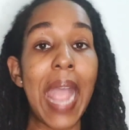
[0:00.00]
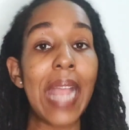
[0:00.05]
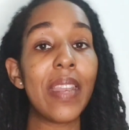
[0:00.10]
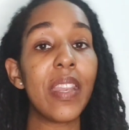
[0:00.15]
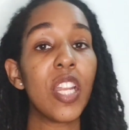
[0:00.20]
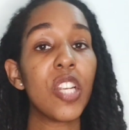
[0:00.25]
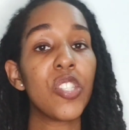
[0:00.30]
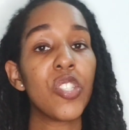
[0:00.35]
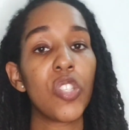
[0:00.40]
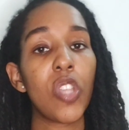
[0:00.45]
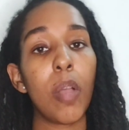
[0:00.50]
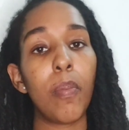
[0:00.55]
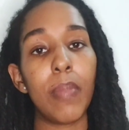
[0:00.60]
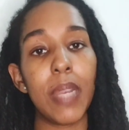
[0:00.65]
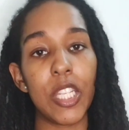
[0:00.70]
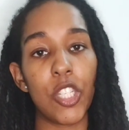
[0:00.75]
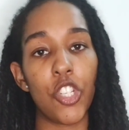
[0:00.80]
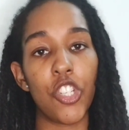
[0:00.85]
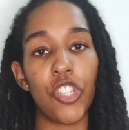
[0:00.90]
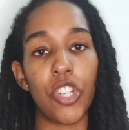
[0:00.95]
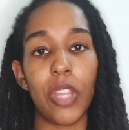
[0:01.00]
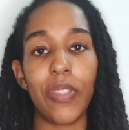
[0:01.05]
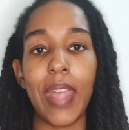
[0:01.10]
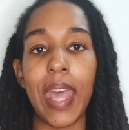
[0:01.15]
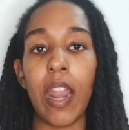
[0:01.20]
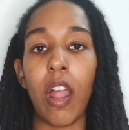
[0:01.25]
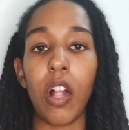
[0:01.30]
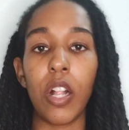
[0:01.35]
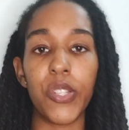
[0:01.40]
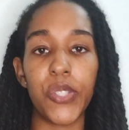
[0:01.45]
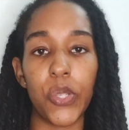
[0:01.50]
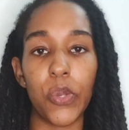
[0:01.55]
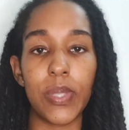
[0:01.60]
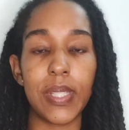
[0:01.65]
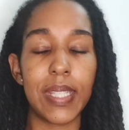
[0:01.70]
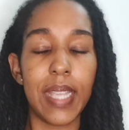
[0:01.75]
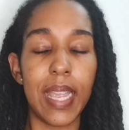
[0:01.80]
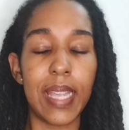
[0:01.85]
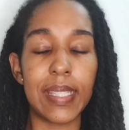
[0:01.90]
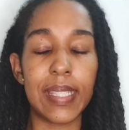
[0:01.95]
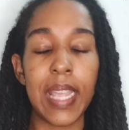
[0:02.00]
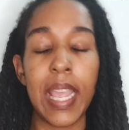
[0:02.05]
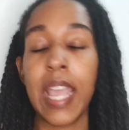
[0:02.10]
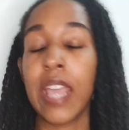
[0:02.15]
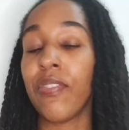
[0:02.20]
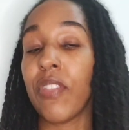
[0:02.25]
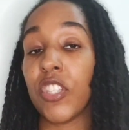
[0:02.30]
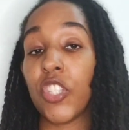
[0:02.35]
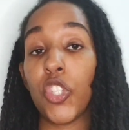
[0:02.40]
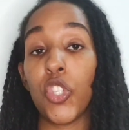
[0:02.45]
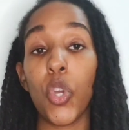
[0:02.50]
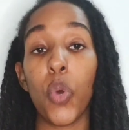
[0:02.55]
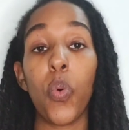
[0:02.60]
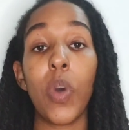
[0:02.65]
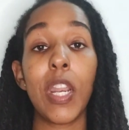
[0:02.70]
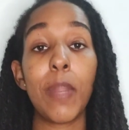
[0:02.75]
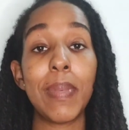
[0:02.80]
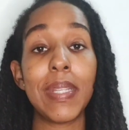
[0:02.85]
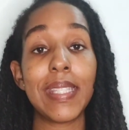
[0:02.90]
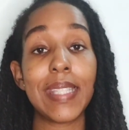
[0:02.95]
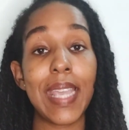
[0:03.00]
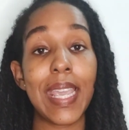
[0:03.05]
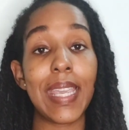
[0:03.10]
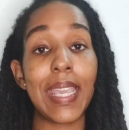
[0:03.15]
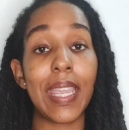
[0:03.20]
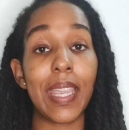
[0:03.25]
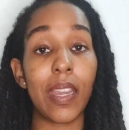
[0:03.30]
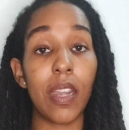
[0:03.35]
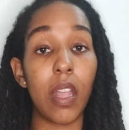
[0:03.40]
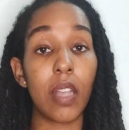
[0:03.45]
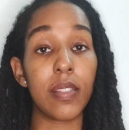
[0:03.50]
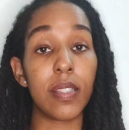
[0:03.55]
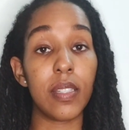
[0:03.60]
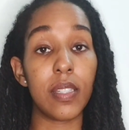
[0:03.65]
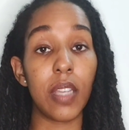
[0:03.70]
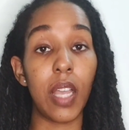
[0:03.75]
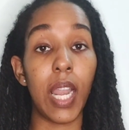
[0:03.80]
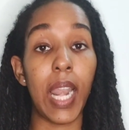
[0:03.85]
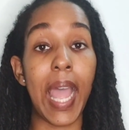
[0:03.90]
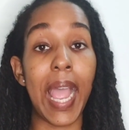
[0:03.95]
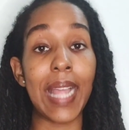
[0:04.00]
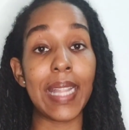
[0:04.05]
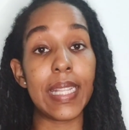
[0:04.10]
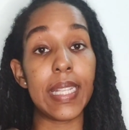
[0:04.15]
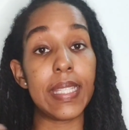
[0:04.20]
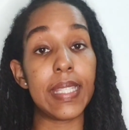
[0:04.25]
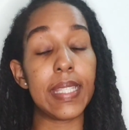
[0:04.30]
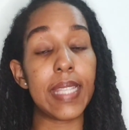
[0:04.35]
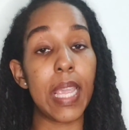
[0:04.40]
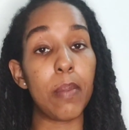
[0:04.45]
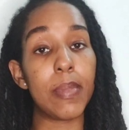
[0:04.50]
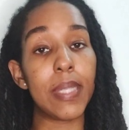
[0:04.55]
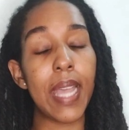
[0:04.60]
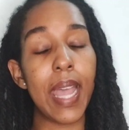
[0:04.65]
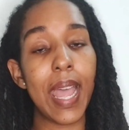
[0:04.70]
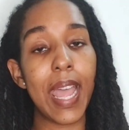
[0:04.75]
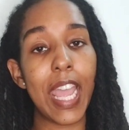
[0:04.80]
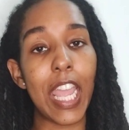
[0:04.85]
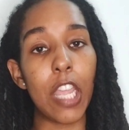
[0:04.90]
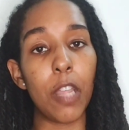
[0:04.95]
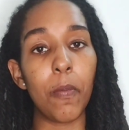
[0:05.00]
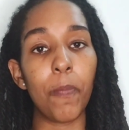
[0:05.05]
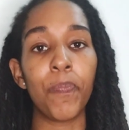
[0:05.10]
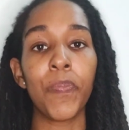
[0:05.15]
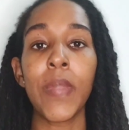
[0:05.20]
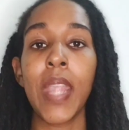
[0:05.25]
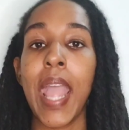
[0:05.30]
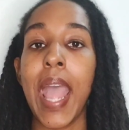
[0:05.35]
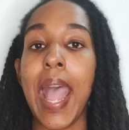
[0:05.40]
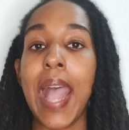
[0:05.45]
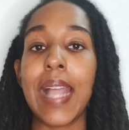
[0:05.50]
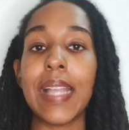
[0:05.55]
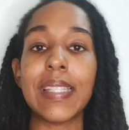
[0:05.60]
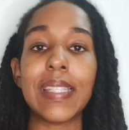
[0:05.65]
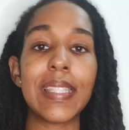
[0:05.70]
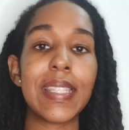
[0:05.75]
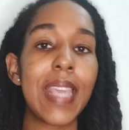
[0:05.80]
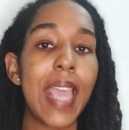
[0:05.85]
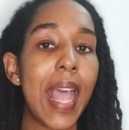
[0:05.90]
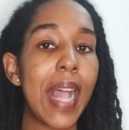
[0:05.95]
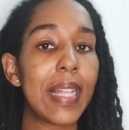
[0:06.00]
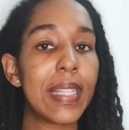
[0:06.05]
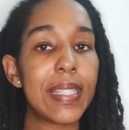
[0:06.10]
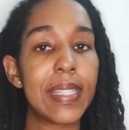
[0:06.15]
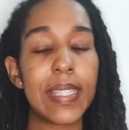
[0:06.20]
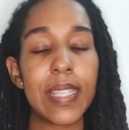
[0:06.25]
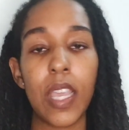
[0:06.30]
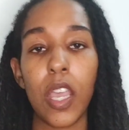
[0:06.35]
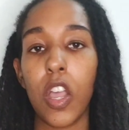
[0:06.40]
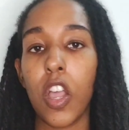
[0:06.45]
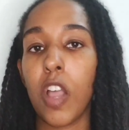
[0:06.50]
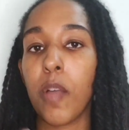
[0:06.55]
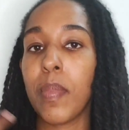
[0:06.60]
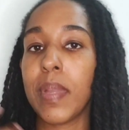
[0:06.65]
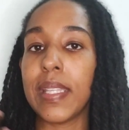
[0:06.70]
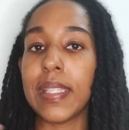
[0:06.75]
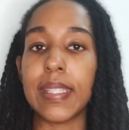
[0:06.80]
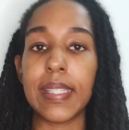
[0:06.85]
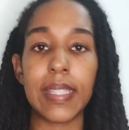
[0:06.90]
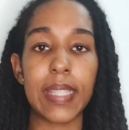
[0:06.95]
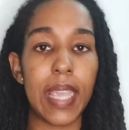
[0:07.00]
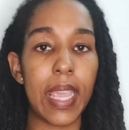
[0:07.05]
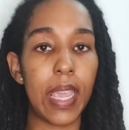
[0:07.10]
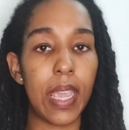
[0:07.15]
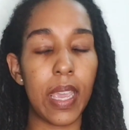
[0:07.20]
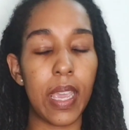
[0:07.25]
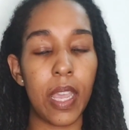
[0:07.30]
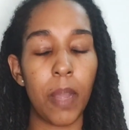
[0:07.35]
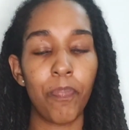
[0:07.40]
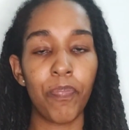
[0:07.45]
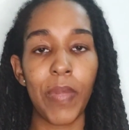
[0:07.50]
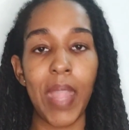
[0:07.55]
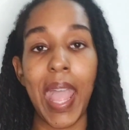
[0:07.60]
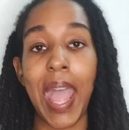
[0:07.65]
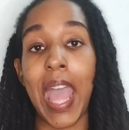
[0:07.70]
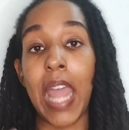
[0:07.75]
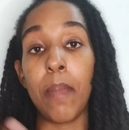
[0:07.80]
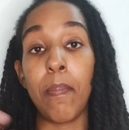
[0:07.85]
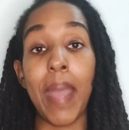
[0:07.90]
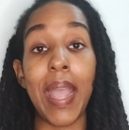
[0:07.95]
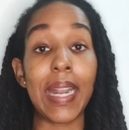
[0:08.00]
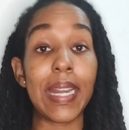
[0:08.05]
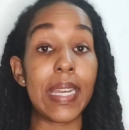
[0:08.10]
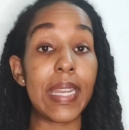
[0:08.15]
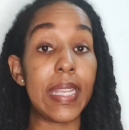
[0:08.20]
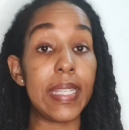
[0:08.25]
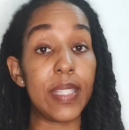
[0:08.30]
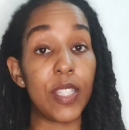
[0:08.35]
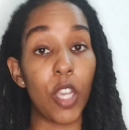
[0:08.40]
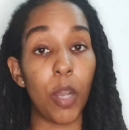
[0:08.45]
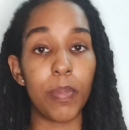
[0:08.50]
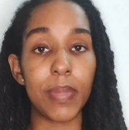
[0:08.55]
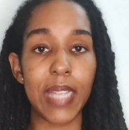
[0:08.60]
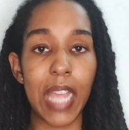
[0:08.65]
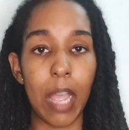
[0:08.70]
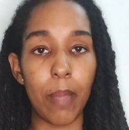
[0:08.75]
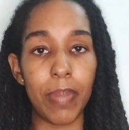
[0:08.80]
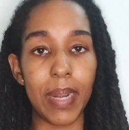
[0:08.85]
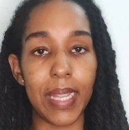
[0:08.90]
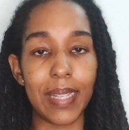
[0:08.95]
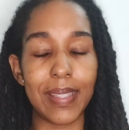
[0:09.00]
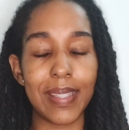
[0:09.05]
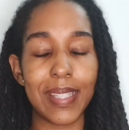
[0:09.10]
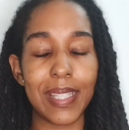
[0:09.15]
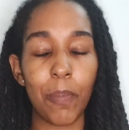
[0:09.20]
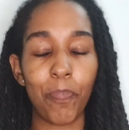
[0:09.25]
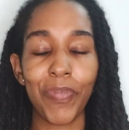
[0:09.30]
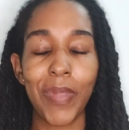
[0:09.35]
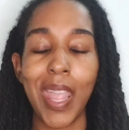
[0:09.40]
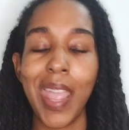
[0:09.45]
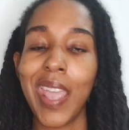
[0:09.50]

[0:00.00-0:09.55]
And there's some literature that also says that you don't want to be taking inositol at the same time as calcium, zinc, and magnesium tablets.